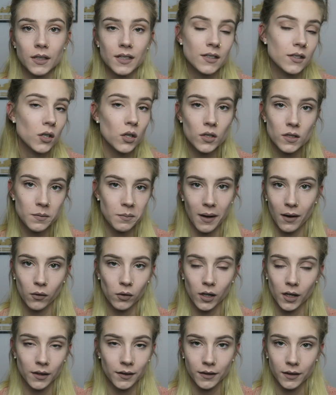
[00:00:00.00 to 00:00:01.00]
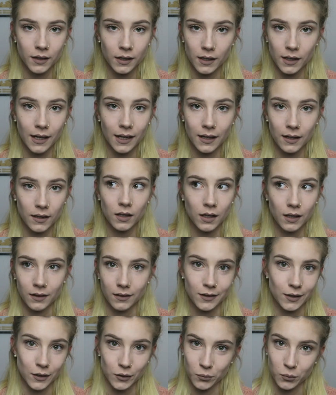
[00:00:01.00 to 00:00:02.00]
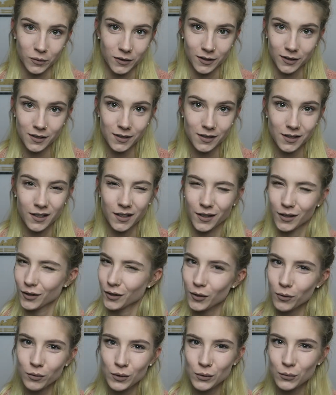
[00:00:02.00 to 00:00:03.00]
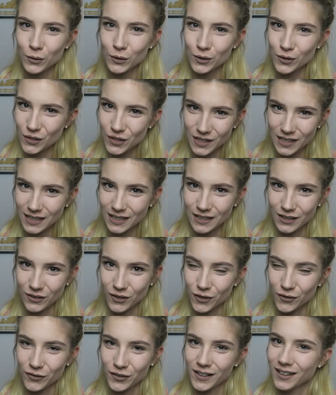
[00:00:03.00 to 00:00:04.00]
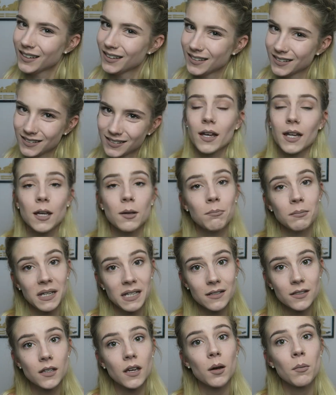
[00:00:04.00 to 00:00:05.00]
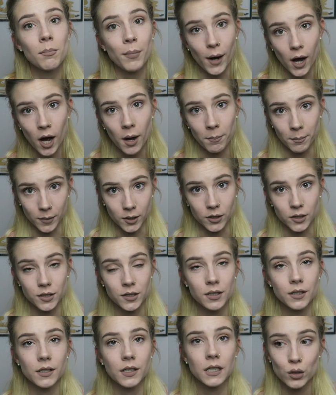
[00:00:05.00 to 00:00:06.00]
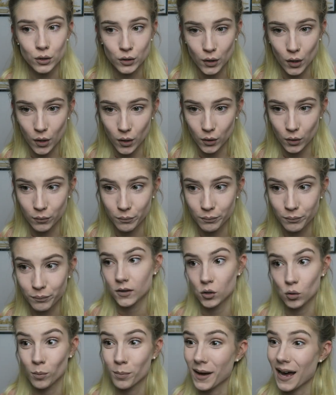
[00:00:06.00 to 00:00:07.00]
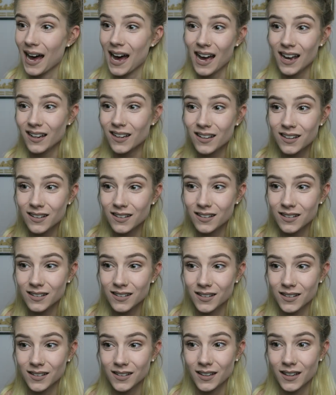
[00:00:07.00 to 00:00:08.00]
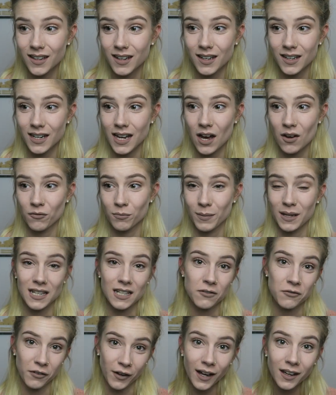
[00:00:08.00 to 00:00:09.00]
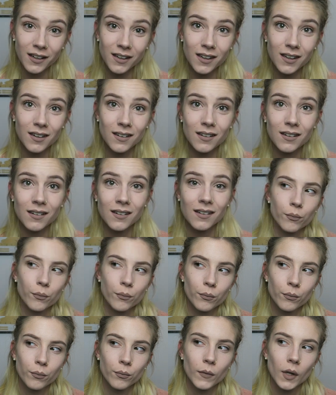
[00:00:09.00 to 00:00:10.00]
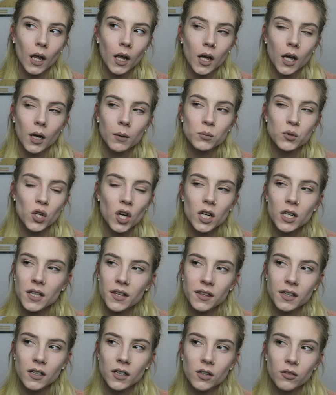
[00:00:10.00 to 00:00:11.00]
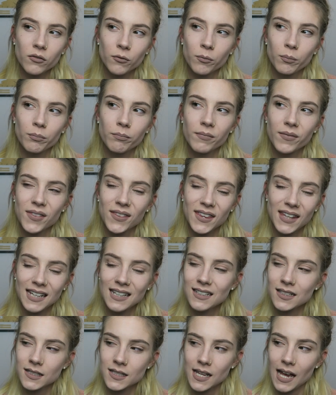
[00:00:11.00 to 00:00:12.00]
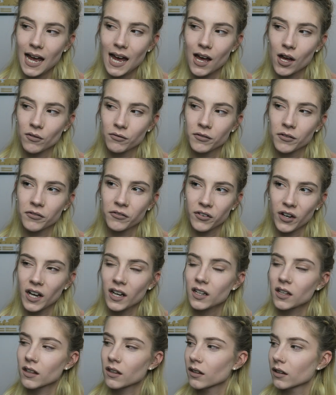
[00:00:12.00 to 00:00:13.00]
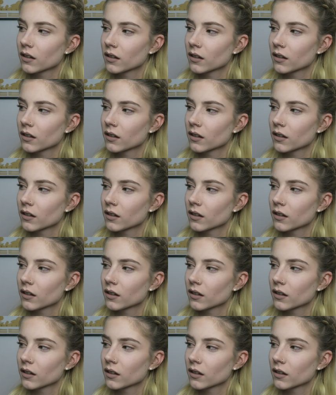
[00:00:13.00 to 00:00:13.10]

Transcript: It's not spelled like the English word. I know which one you're thinking of. It means compartment, so your bag can have many fuck. I'm trying to think of things that have fuck,